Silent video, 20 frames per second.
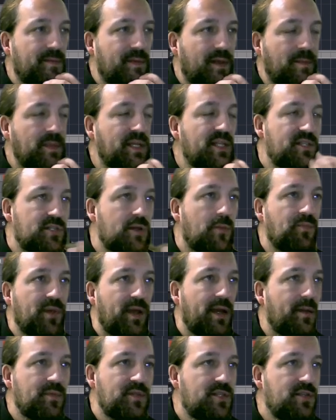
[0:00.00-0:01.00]
I mean,
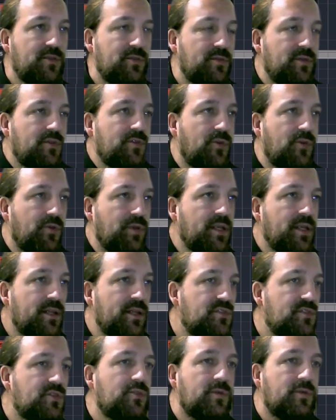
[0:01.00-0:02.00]
sometimes you don't need
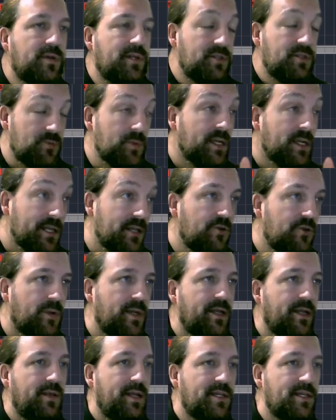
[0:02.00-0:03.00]
to. It's really
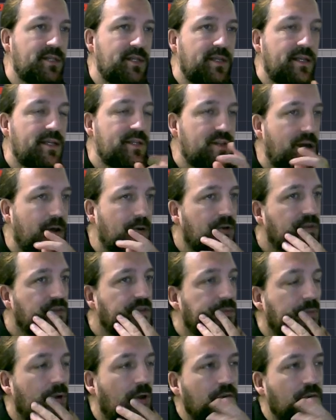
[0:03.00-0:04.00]
great as it is out of
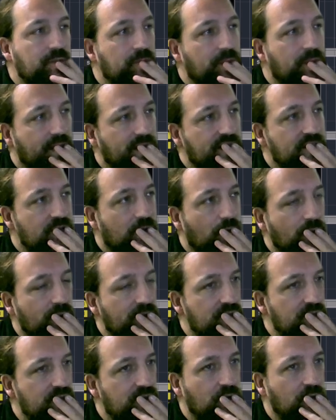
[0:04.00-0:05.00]
the box, but it's
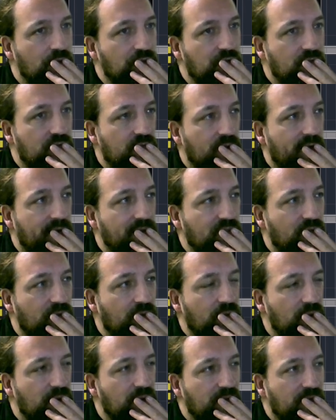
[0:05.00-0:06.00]
always cool to try
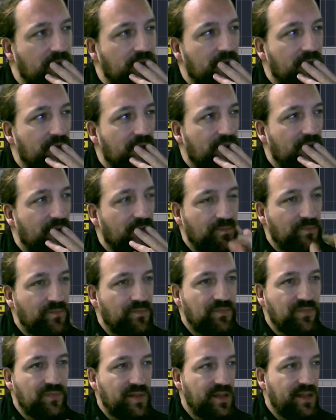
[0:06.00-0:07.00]
to
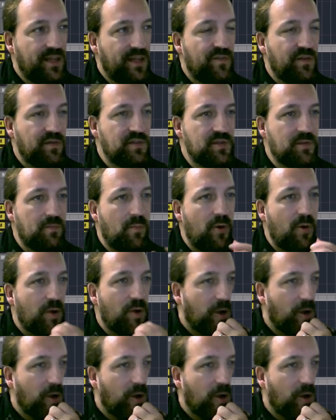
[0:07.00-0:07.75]
give it some more